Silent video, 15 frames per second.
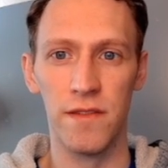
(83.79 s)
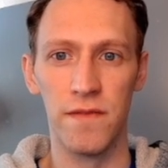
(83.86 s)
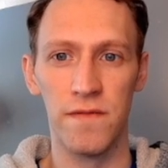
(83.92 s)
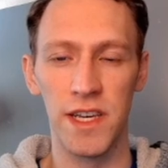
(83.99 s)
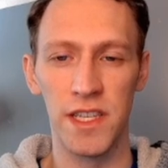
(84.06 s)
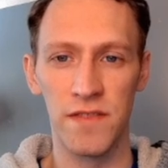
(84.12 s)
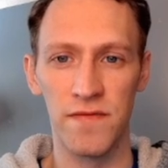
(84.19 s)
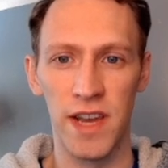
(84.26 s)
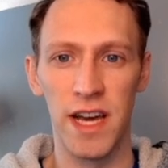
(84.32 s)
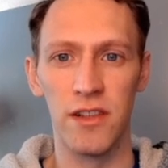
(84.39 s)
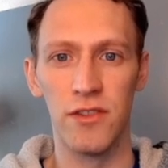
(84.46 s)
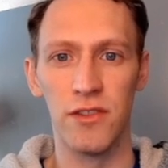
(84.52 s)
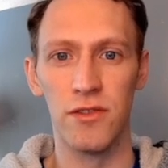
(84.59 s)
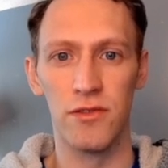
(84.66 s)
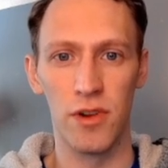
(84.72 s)
face
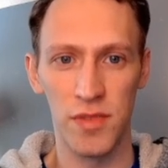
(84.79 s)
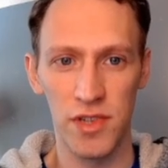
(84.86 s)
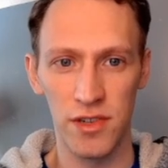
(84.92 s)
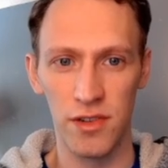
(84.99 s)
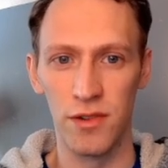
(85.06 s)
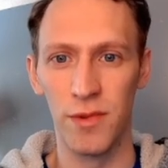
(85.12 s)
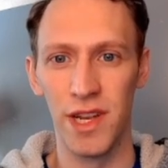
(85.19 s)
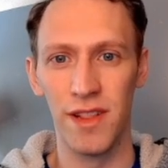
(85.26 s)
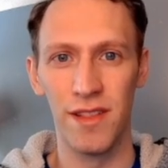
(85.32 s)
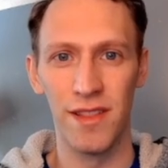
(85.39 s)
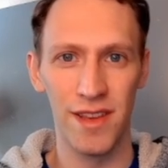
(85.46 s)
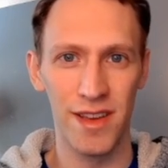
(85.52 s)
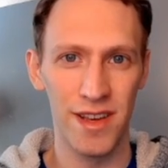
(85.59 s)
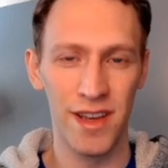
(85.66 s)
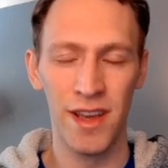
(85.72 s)
value Trump's going to win
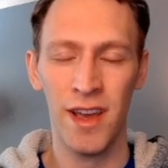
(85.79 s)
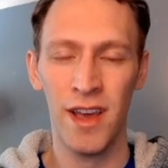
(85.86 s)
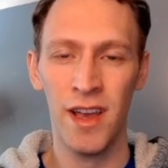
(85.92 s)
thing